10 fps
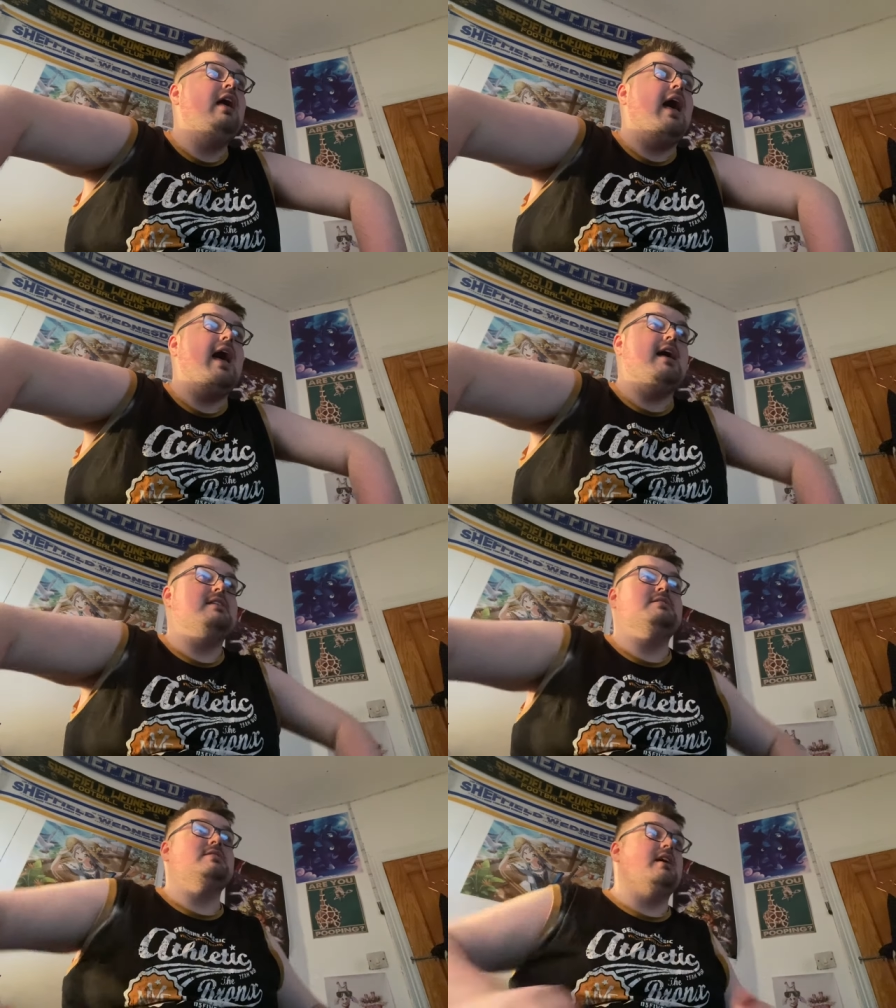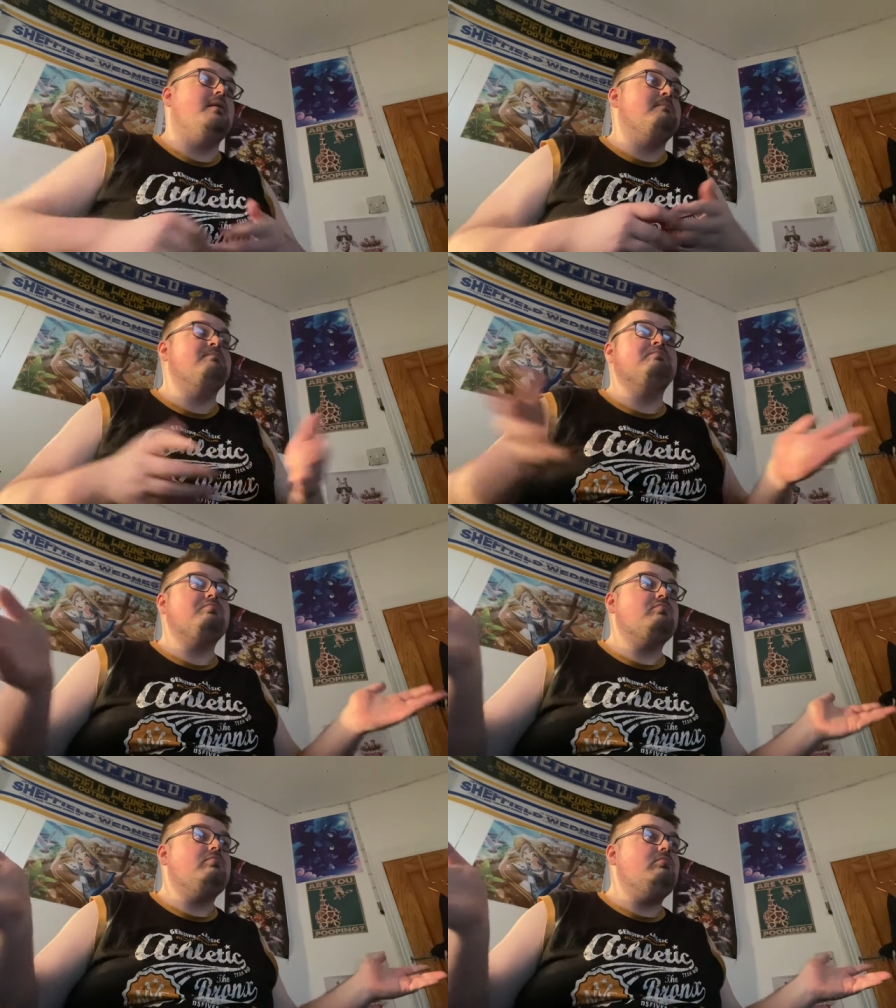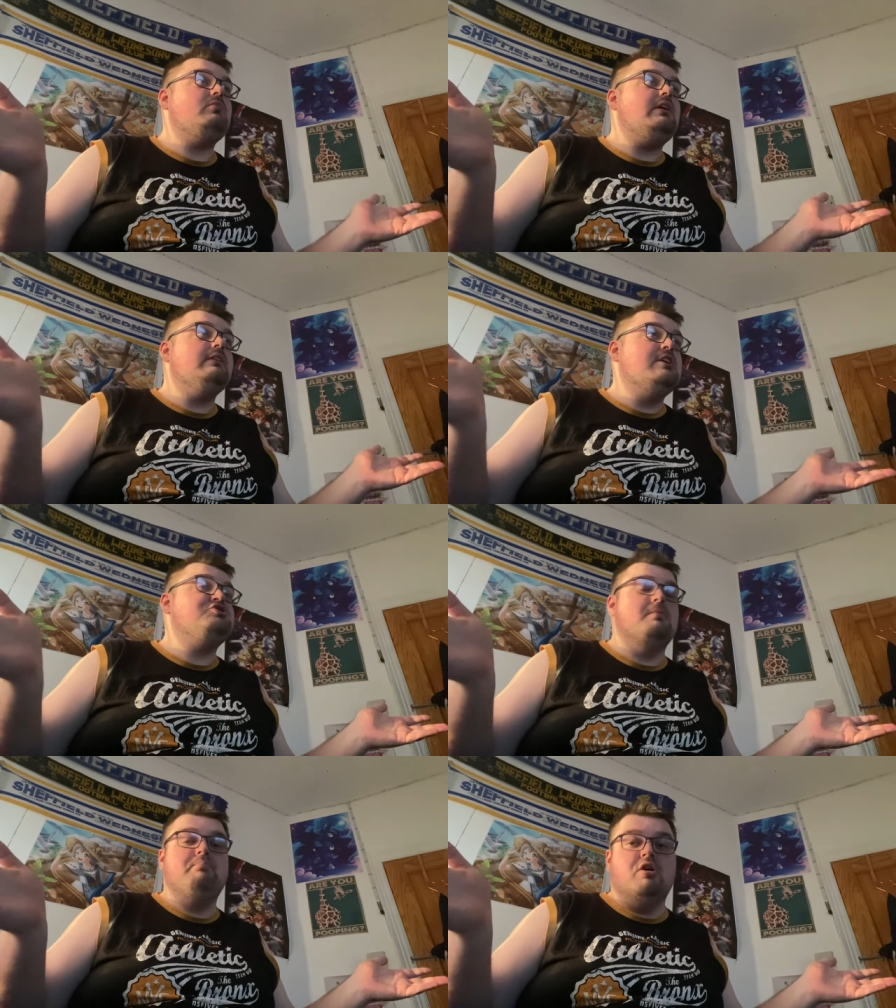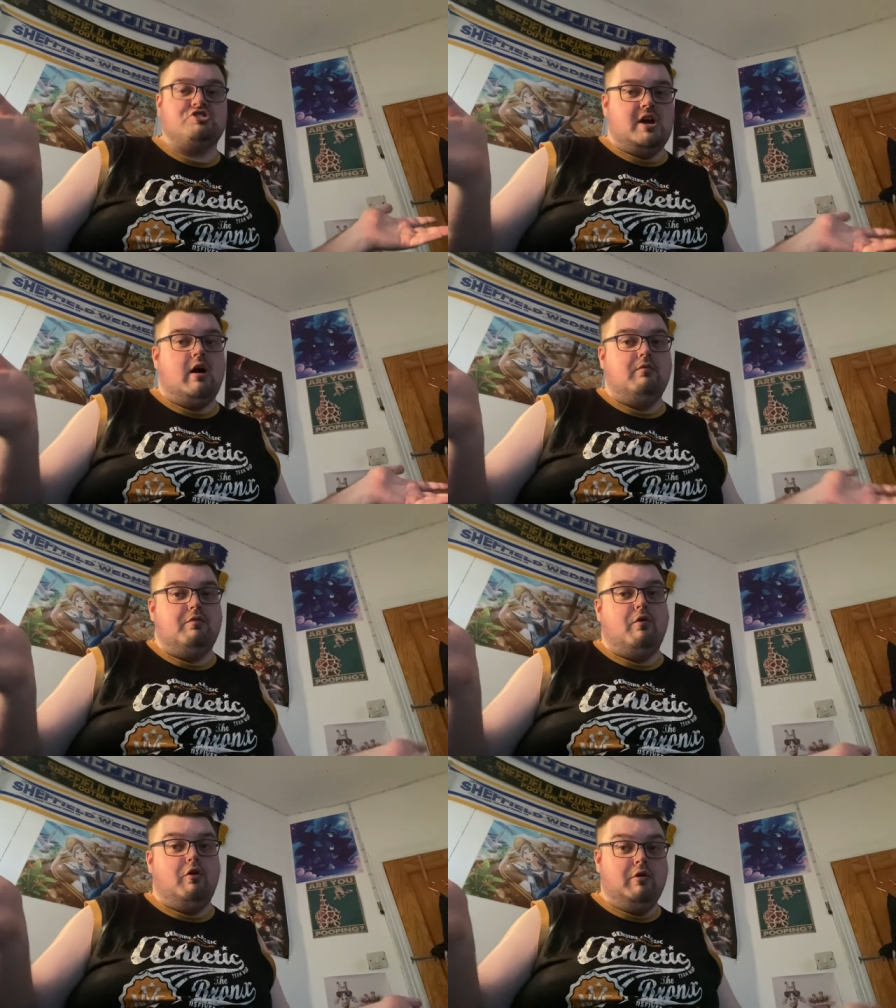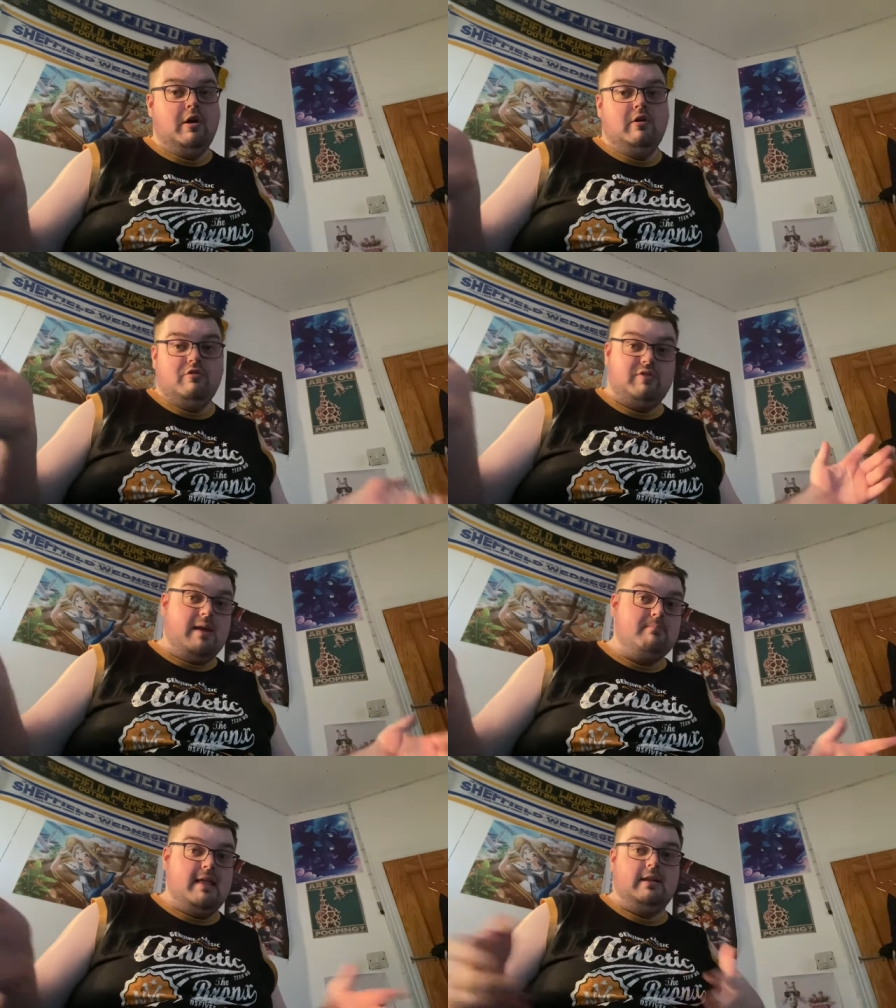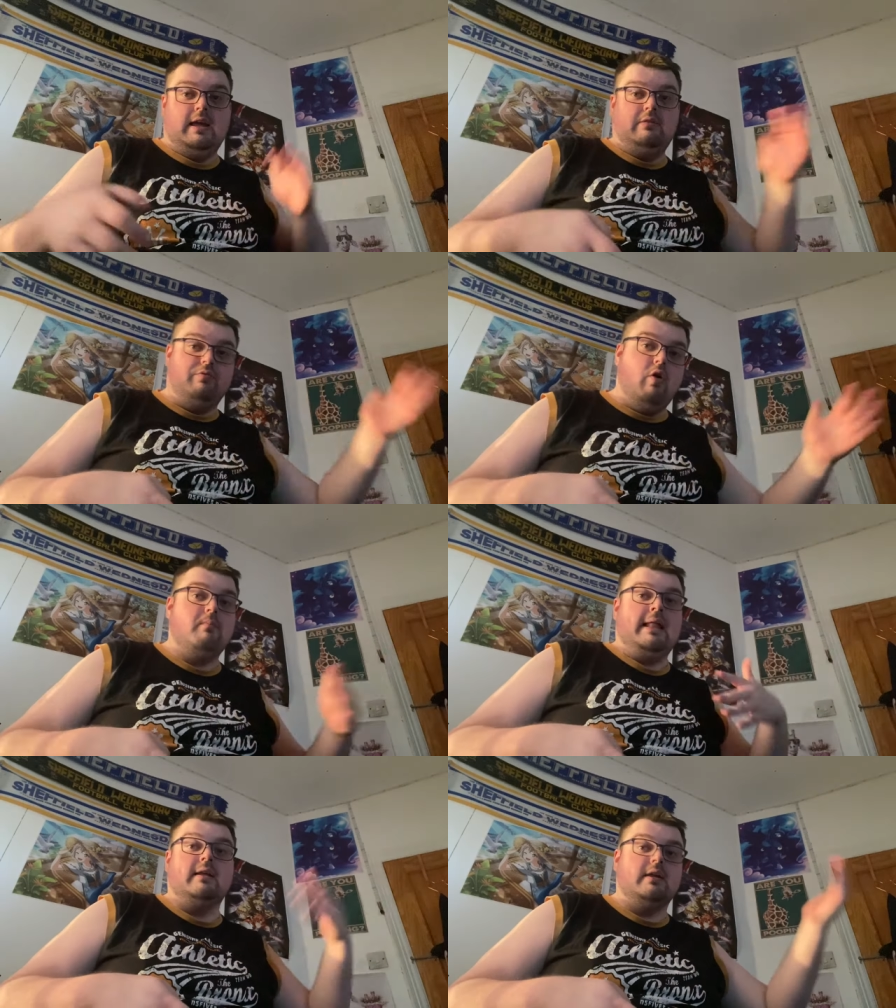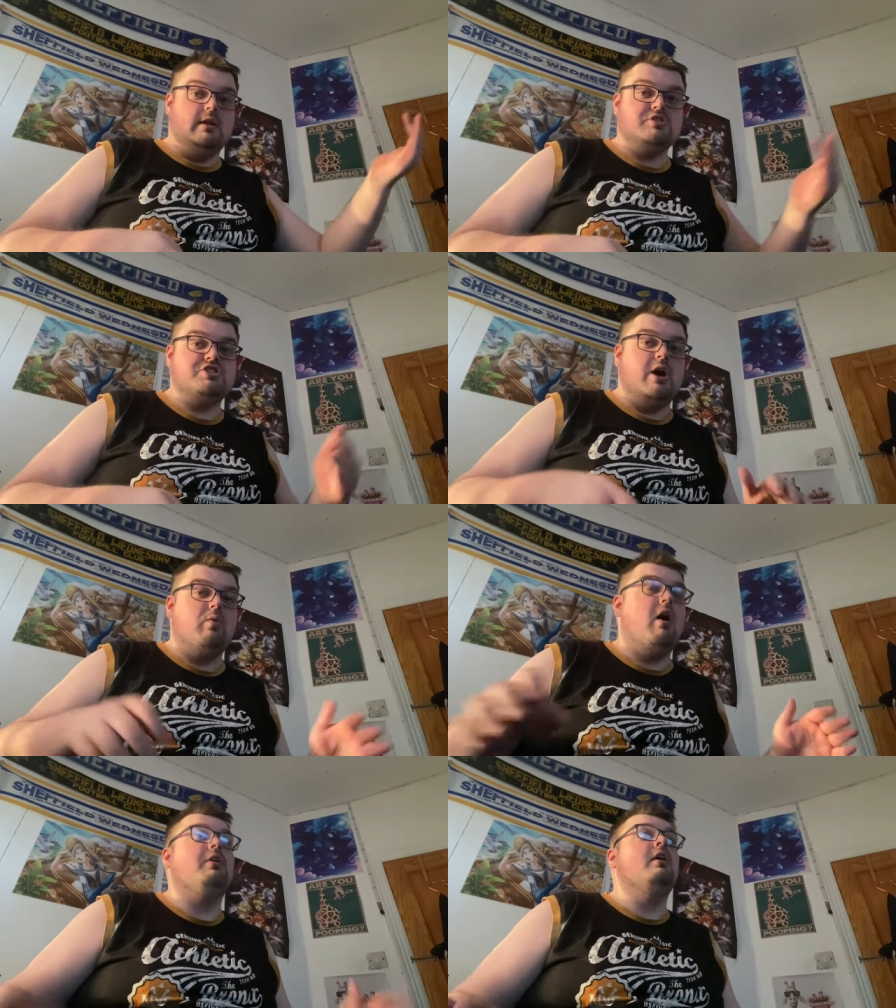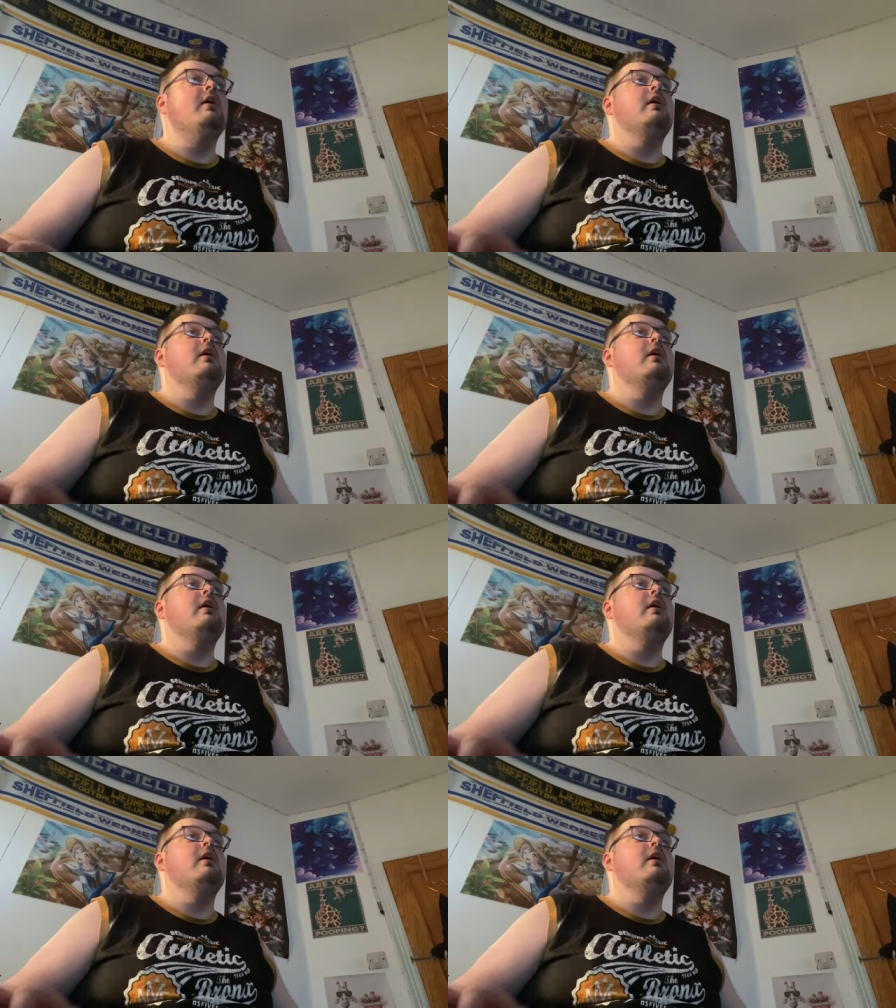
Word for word: And um, they should push it on for 3 million, 4 million and so on.